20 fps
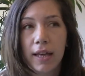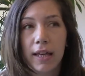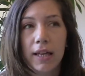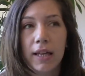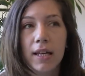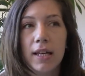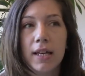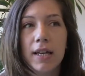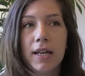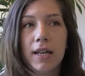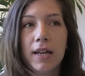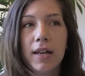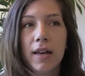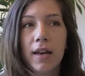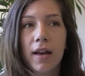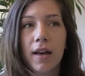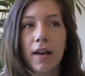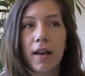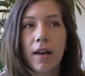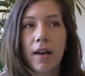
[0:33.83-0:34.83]

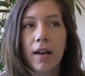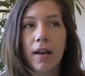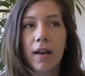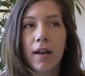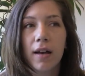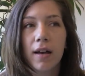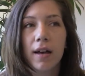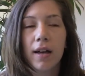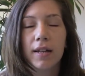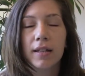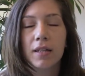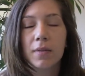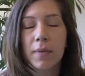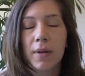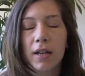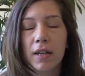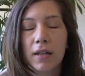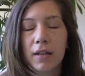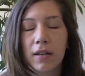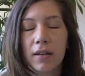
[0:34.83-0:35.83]
He had
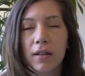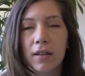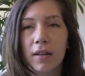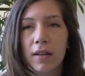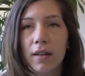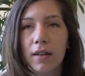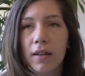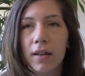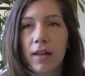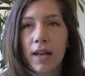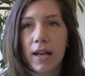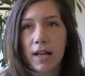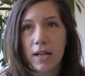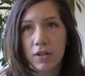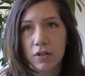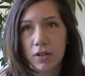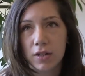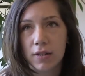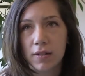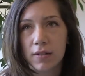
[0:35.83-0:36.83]
spent
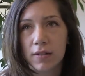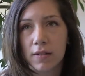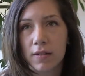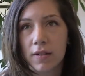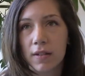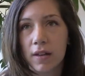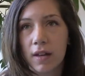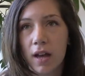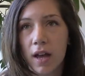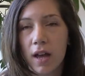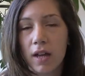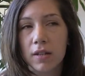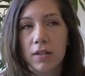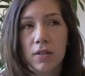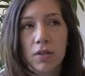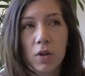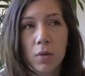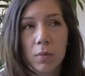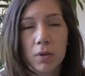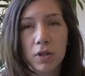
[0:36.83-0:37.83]
ages and
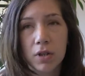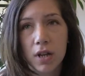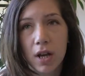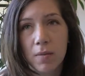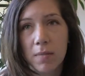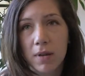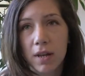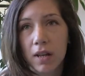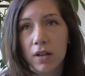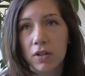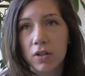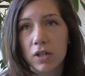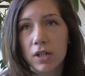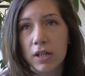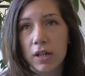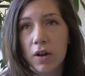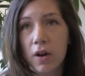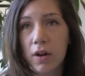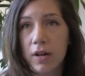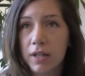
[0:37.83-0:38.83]
so much time and
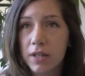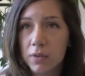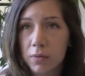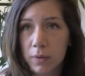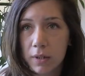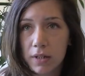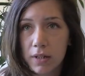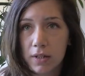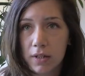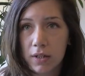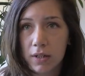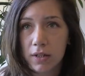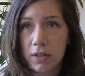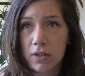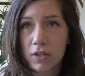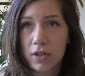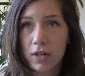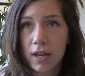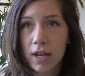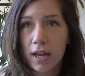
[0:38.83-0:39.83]
energy on his
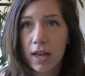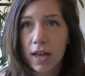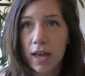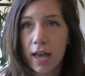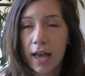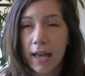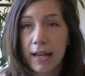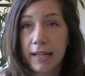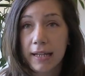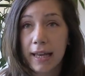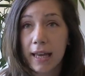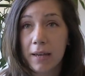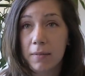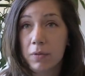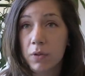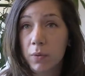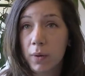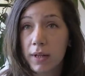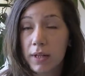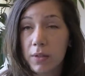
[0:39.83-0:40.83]
research, and he
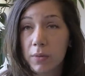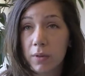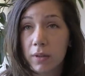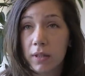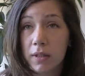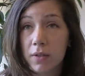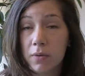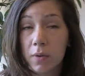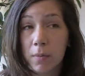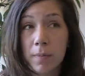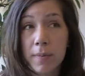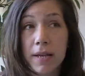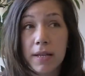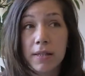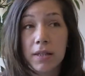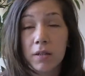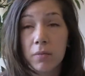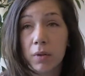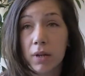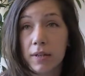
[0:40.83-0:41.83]
came to us with this
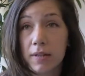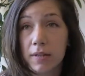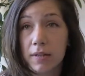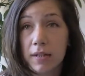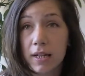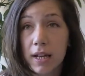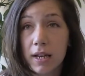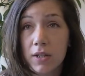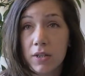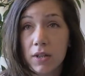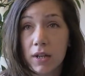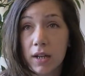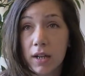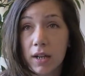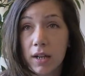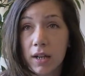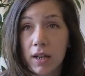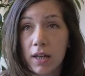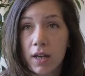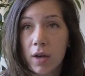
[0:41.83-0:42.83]
amazing
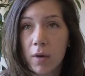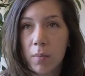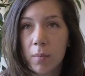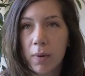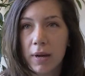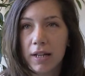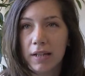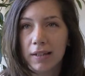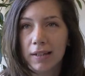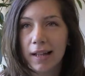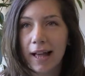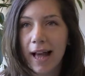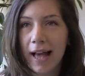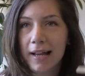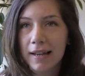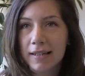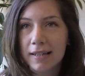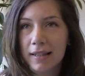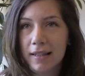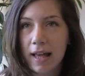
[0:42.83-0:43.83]
presentation, but it
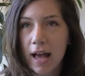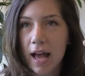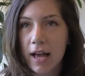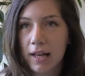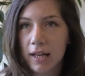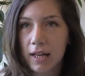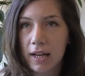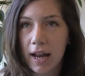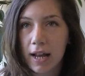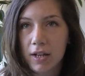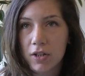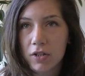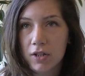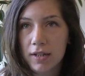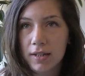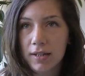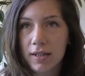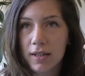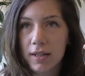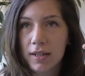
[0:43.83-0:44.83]
lacked that
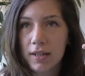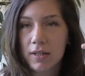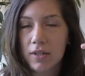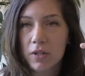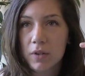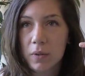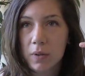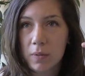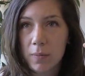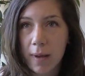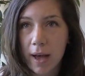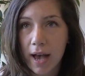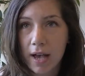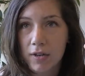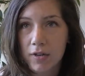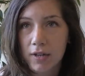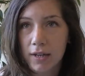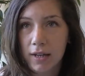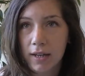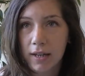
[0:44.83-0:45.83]
connection to his
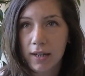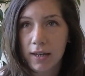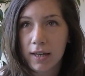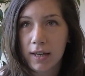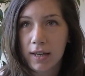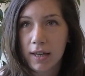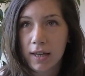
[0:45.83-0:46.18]
passion.